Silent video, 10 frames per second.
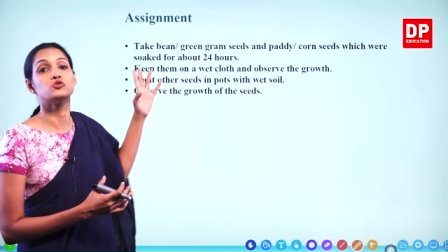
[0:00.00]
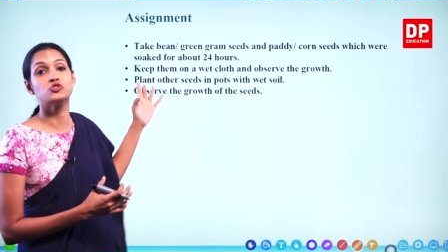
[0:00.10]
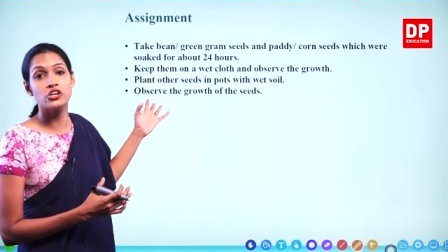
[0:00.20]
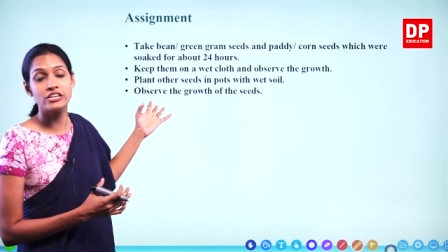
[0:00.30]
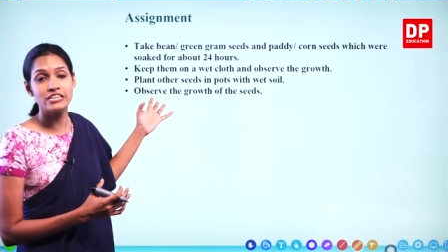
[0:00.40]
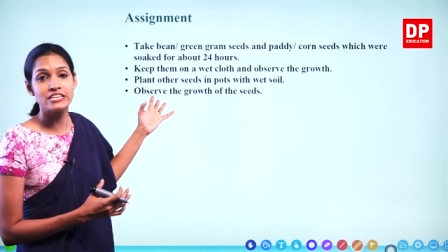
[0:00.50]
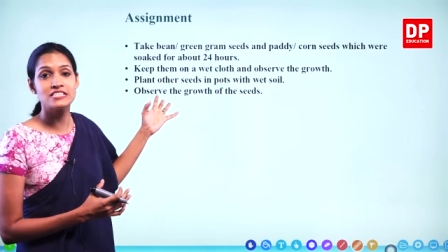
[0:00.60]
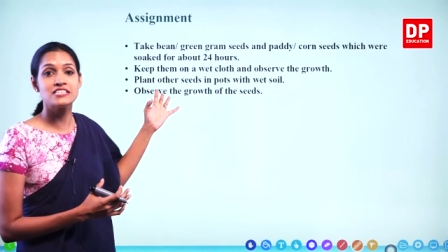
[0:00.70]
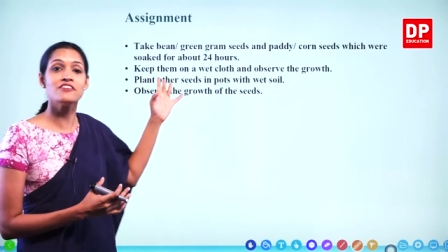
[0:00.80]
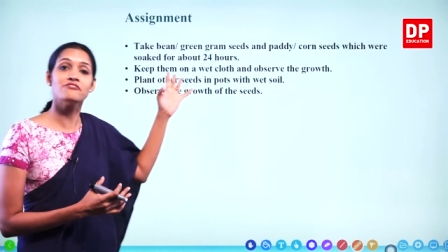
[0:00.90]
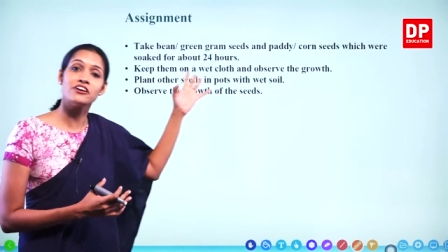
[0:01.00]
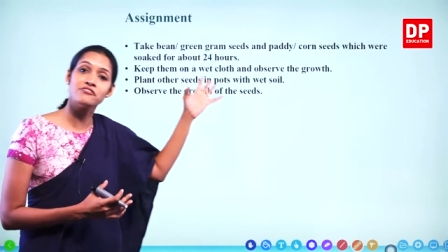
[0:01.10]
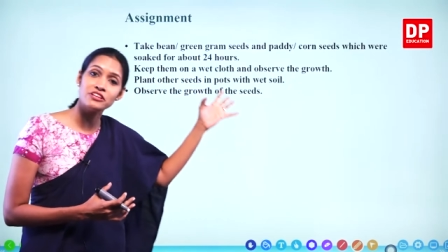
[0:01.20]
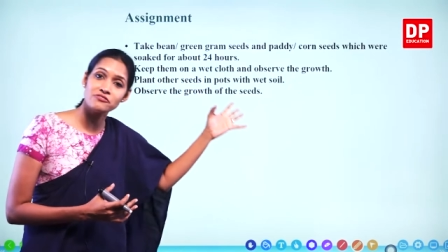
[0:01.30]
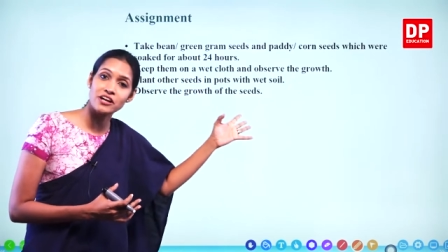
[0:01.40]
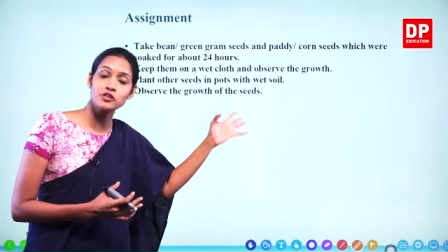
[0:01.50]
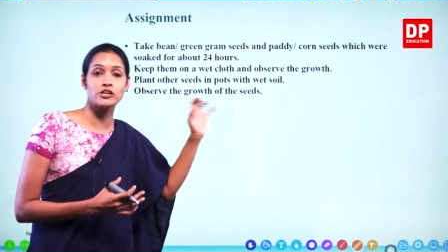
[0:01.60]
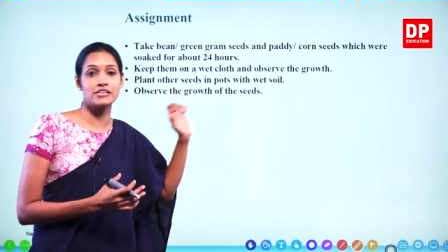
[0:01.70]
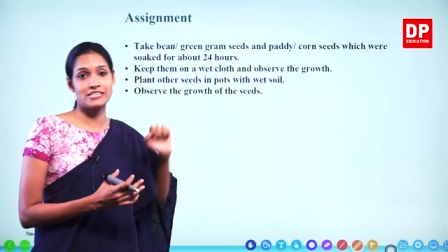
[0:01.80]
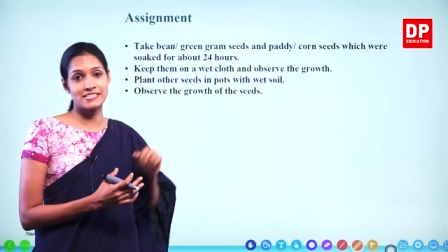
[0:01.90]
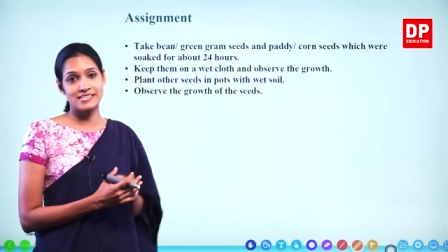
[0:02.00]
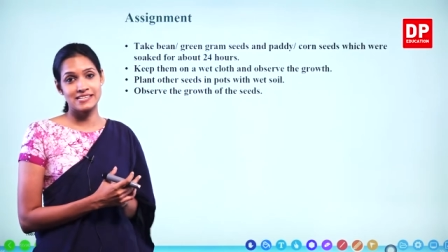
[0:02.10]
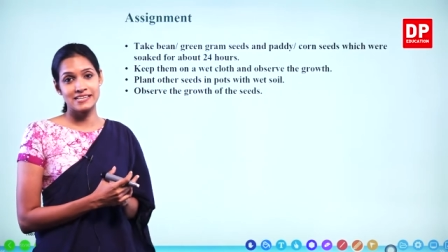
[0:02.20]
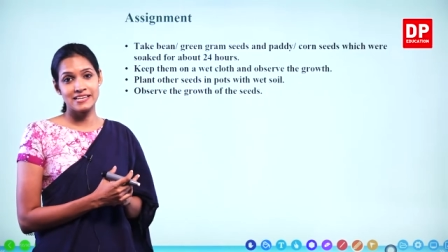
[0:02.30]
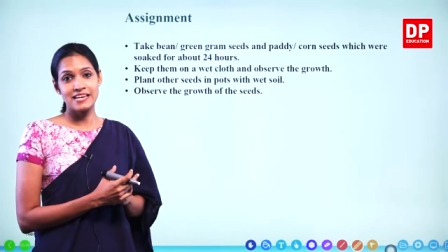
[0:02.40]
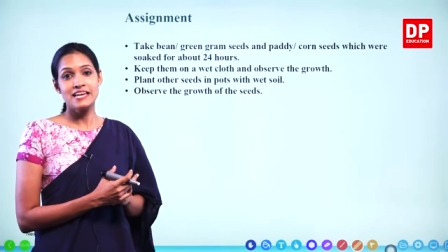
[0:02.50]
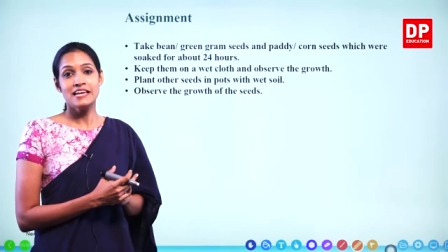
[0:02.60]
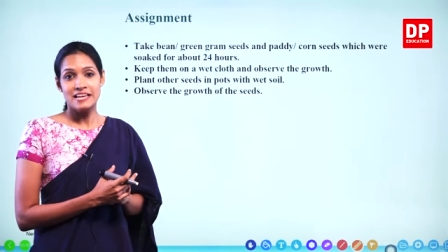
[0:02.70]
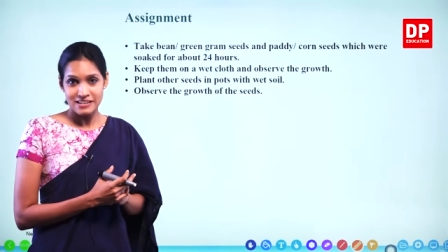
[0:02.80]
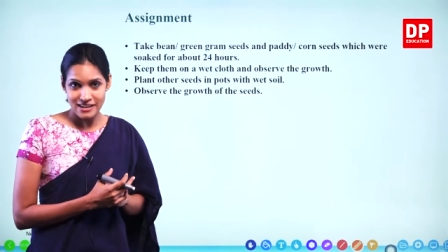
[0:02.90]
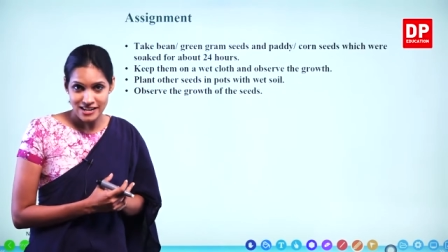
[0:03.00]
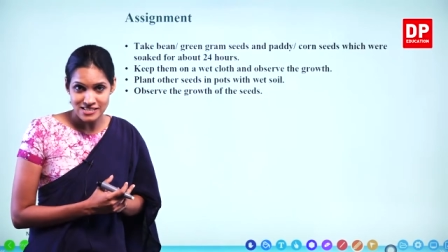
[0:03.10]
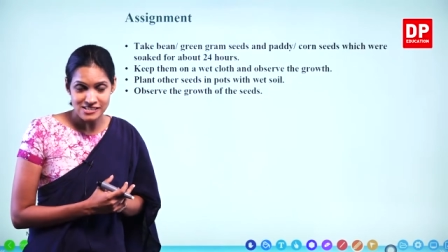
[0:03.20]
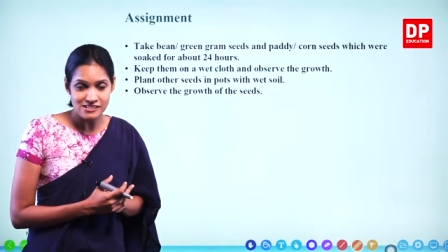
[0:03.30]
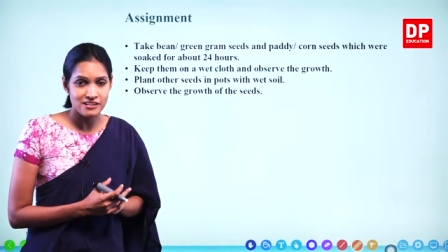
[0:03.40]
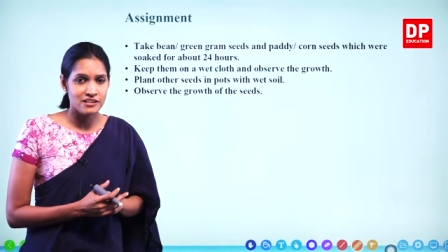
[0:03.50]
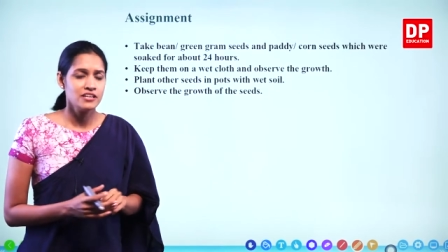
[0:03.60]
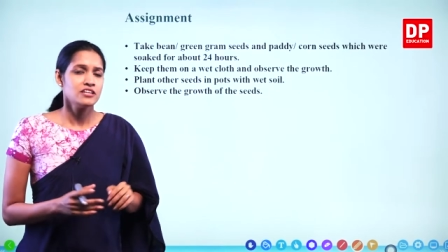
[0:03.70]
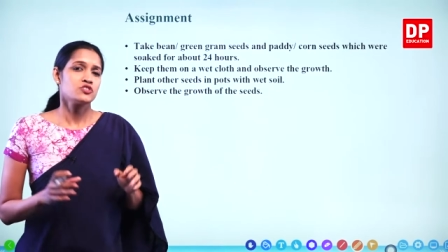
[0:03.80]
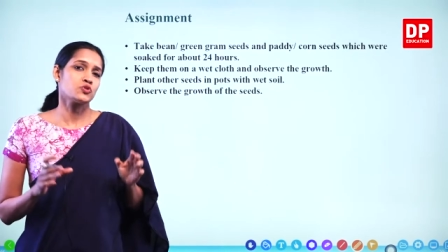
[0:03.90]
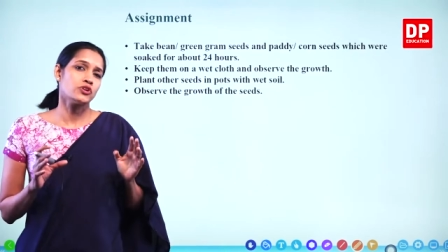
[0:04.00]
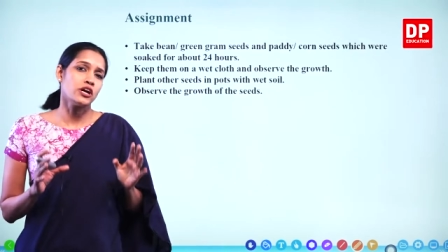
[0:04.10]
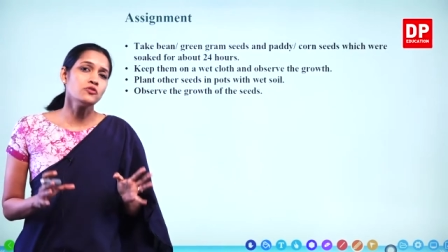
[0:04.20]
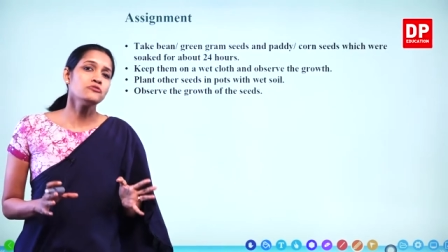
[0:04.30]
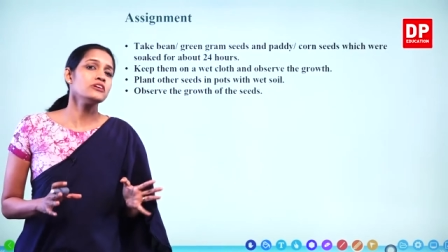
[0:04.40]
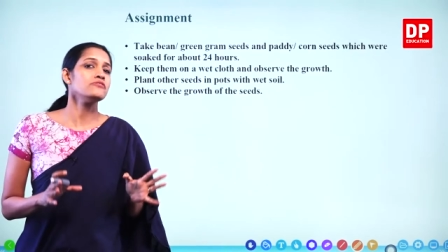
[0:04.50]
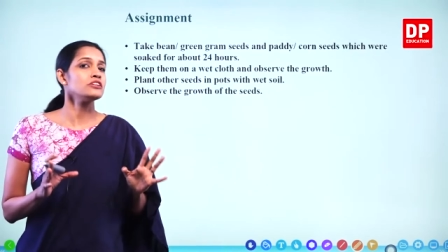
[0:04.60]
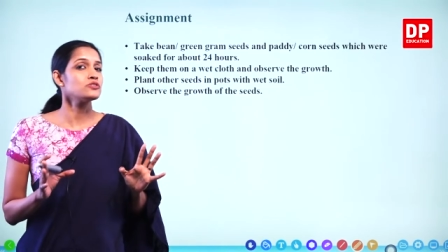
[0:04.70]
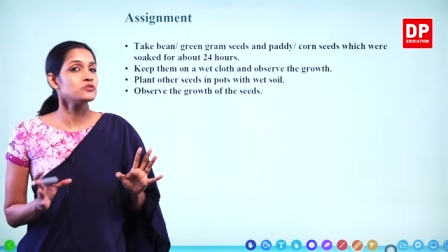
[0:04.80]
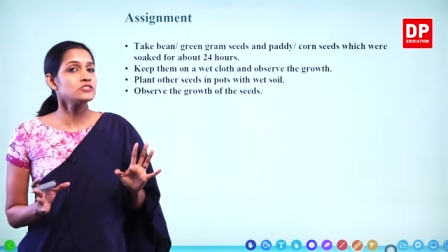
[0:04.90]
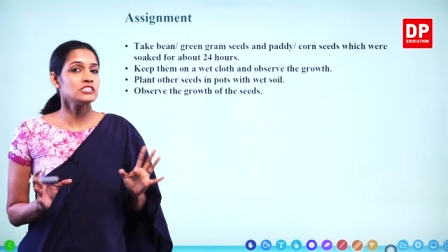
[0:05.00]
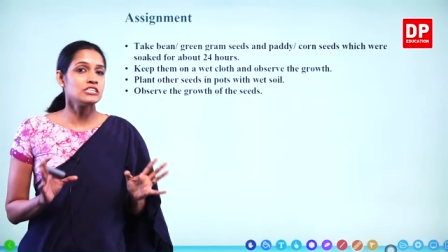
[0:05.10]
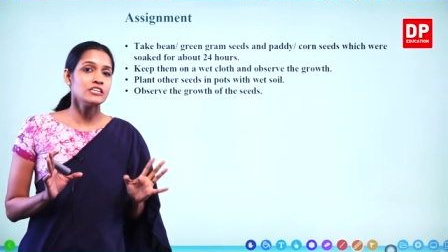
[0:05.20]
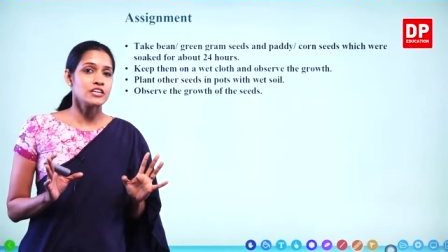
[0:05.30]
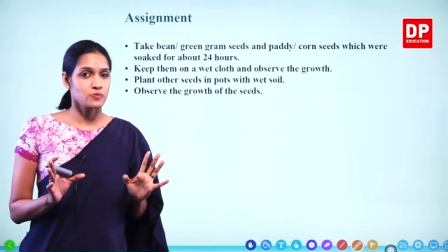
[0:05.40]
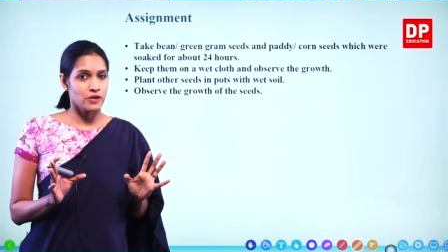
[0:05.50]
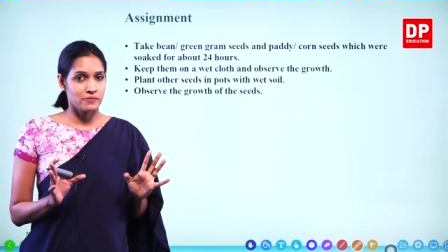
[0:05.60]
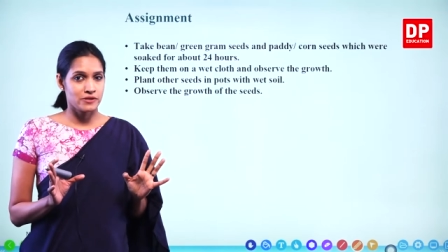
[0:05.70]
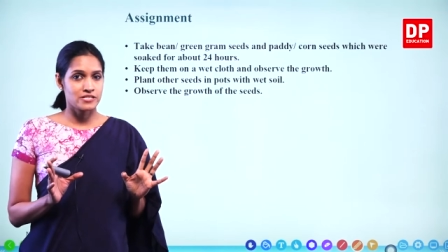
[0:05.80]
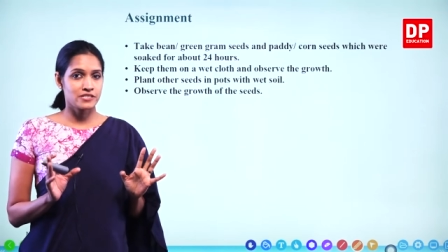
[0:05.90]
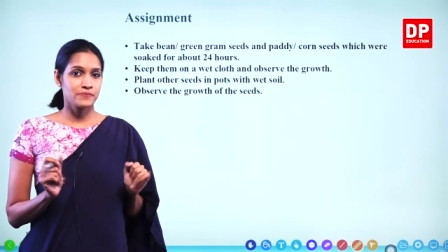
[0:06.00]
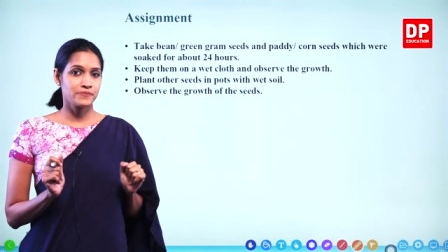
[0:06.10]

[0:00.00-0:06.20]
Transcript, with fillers: two cotyledons and one with one cotyledon. Right children? So now we will go see the experiment.